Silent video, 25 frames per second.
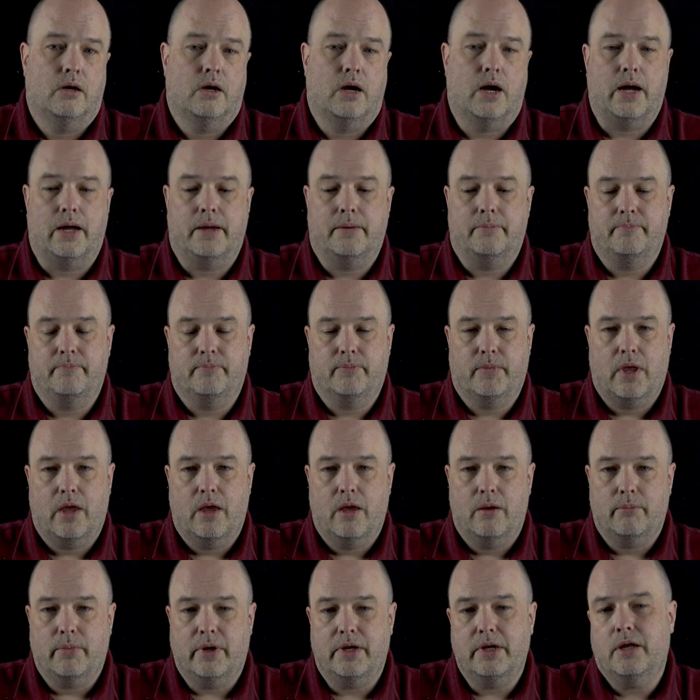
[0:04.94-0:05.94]
Hi,
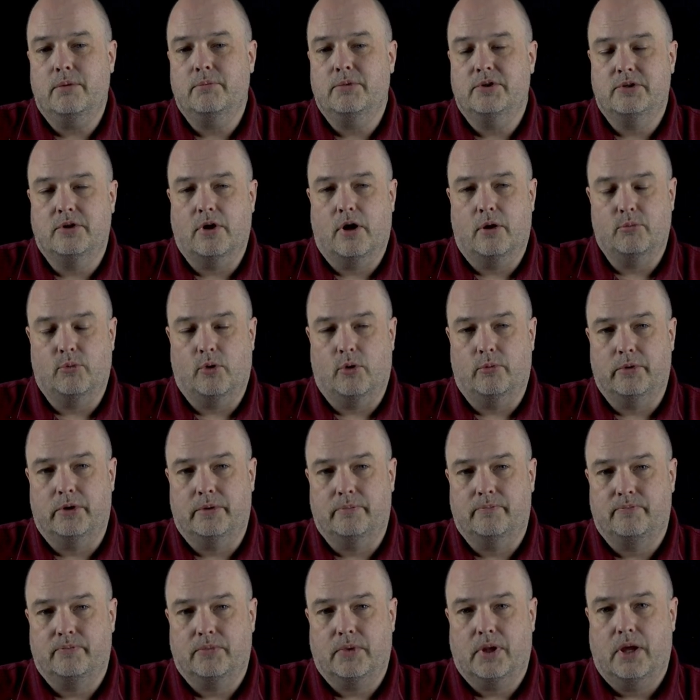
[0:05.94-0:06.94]
my name is Don Bowman,
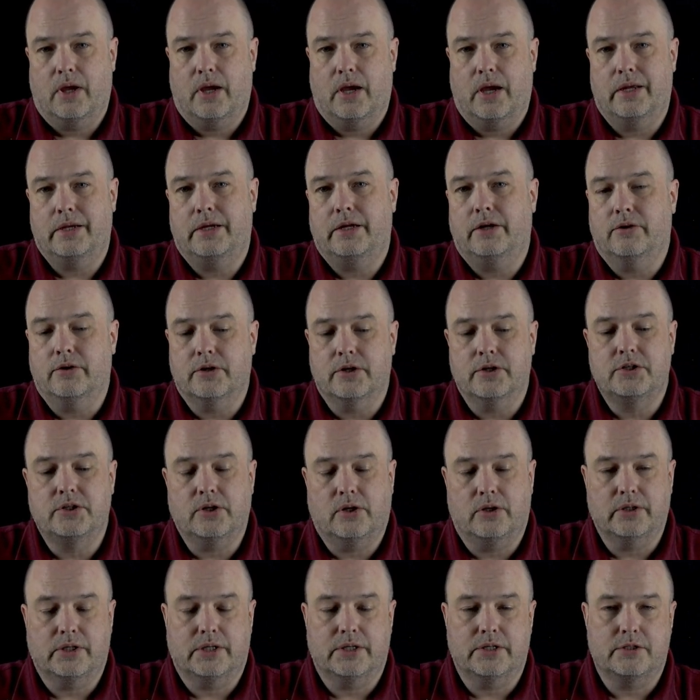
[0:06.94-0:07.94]
and here at
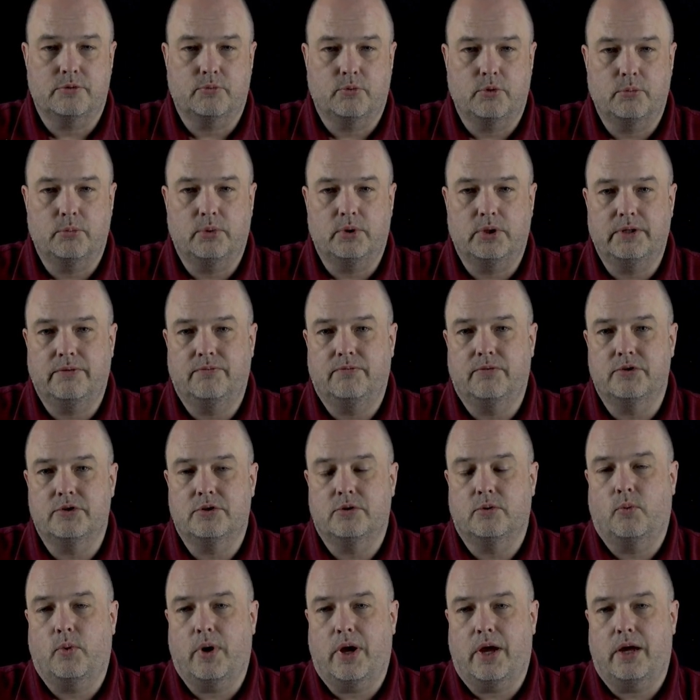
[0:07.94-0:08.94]
Agilicus we believe
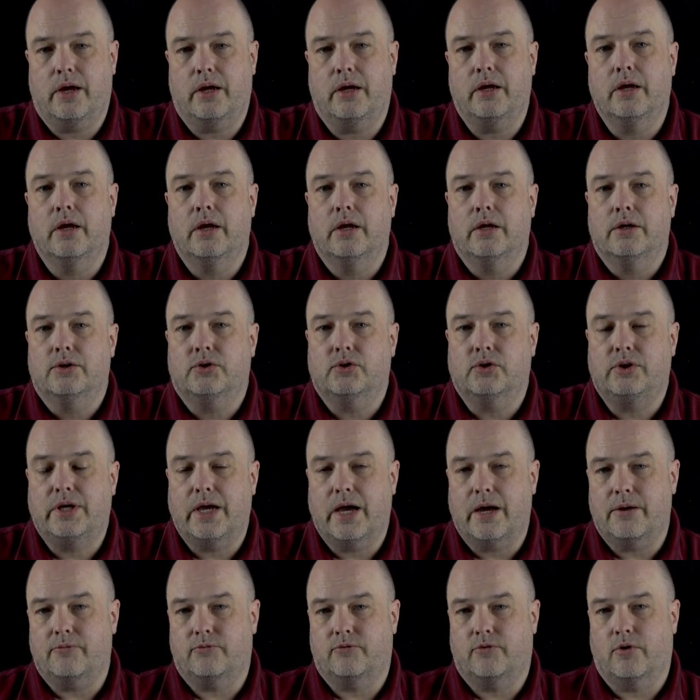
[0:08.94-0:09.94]
there's a way to
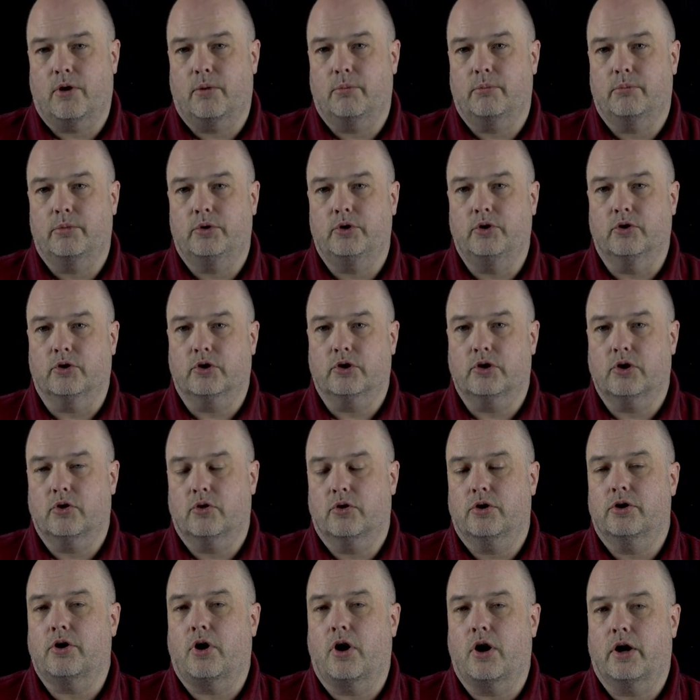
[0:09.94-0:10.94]
get from your
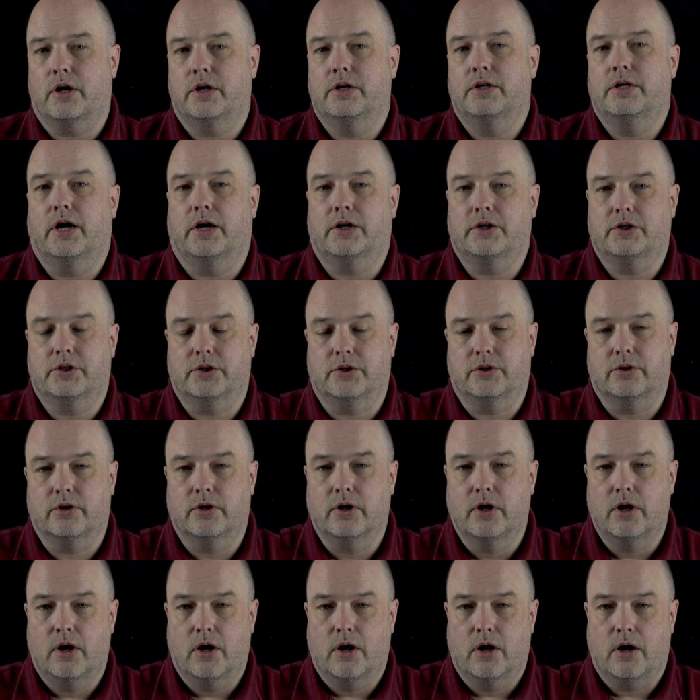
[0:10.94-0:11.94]
current
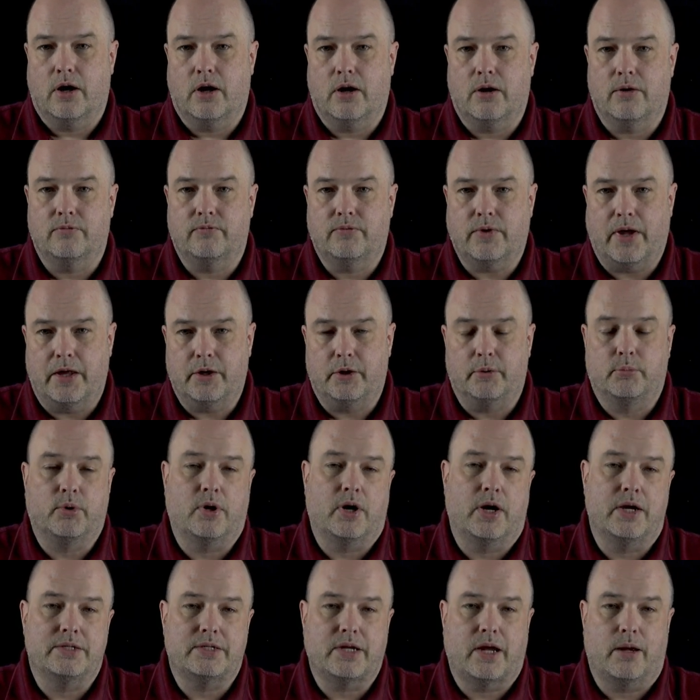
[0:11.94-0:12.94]
architecture of
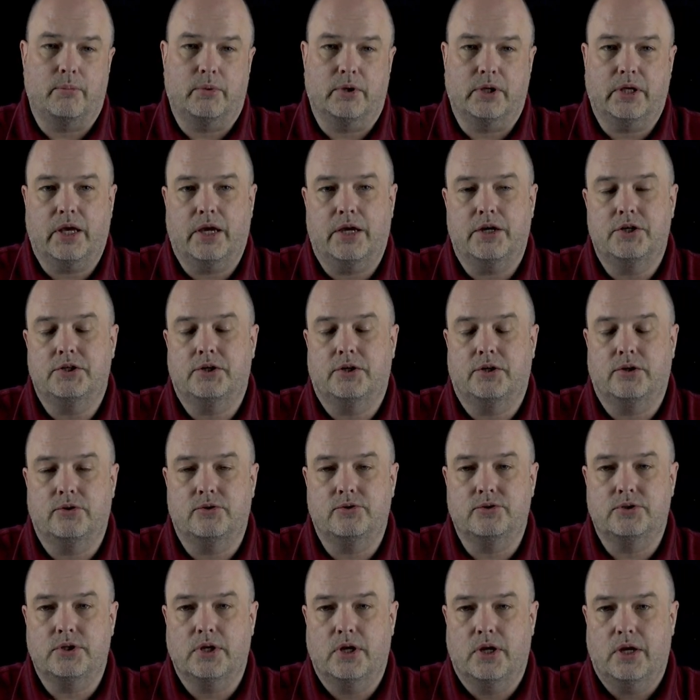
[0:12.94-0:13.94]
enterprise
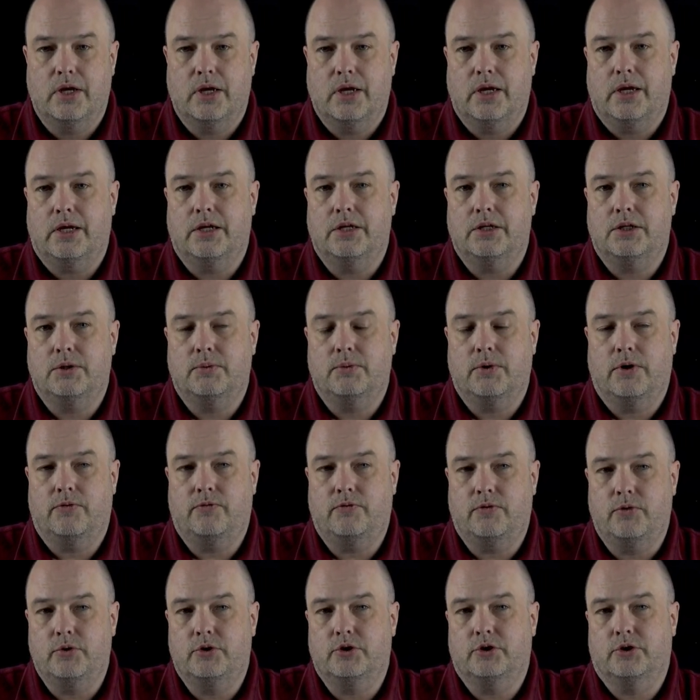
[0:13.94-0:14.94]
applications into a
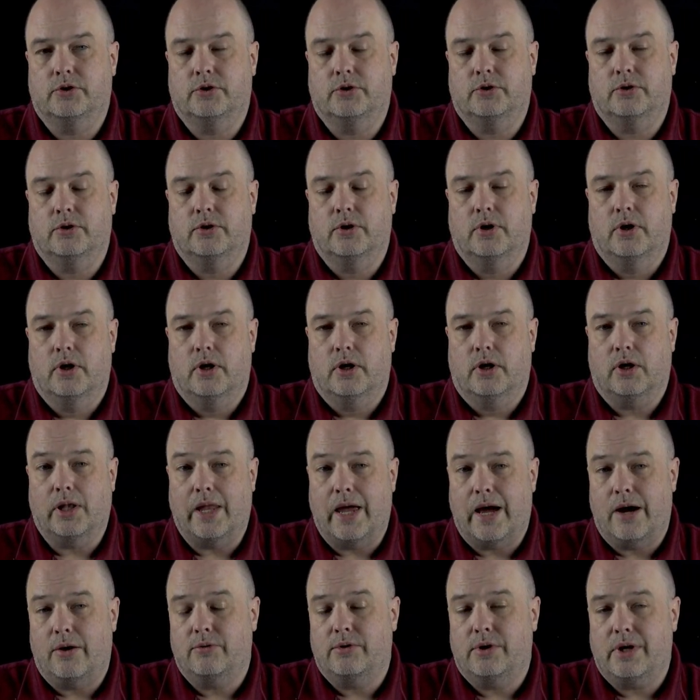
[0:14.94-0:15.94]
future
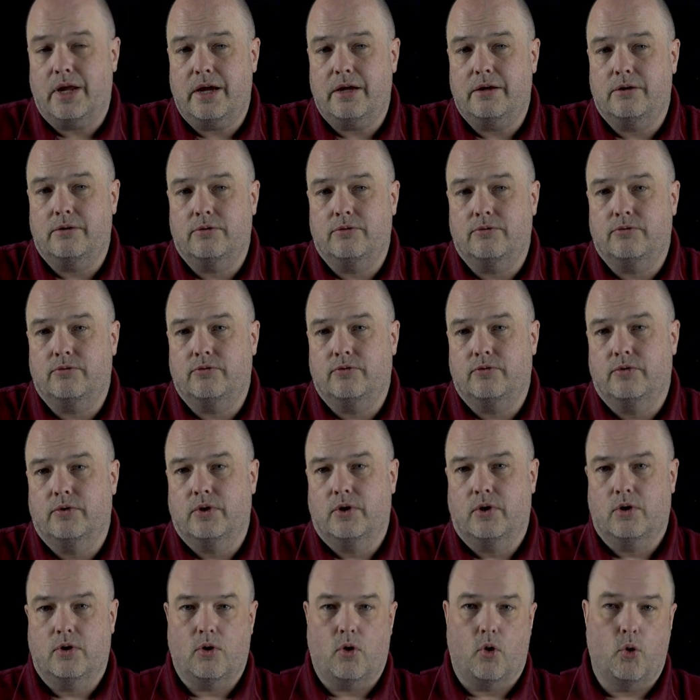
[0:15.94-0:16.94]
cloud-native
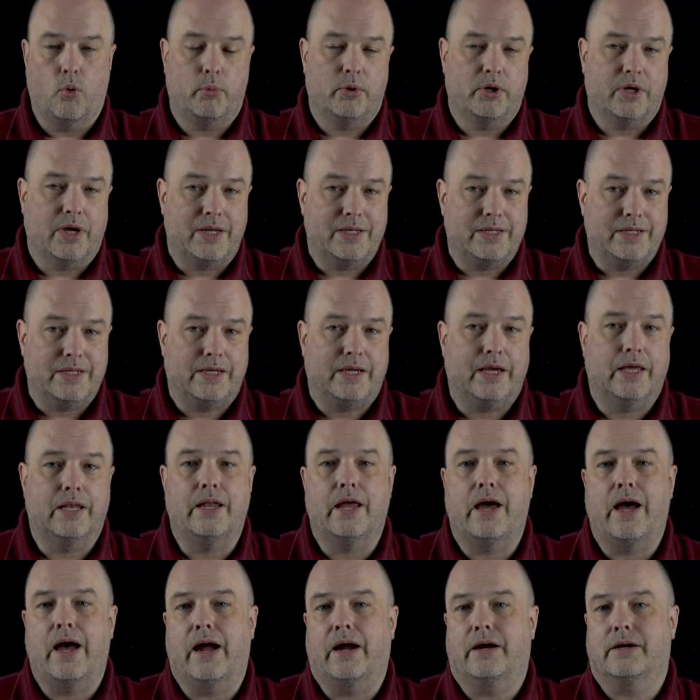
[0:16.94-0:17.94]
OpenID
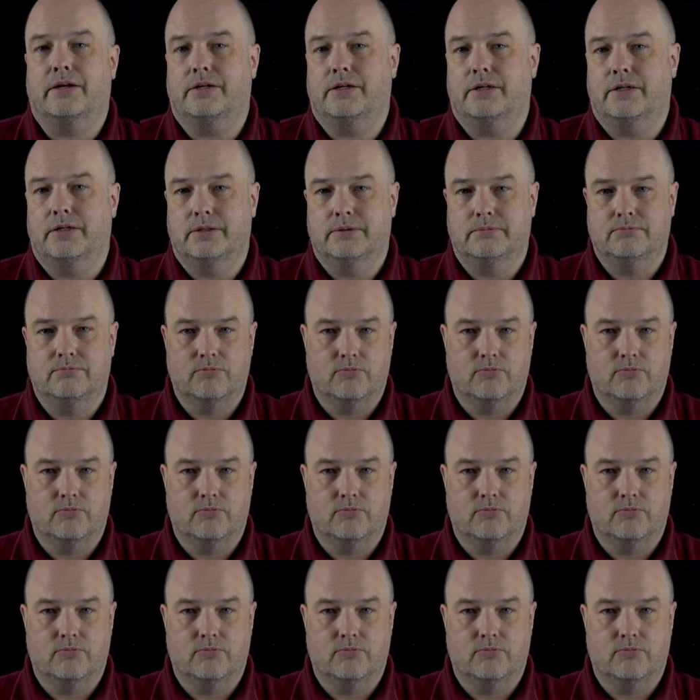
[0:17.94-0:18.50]
Connect,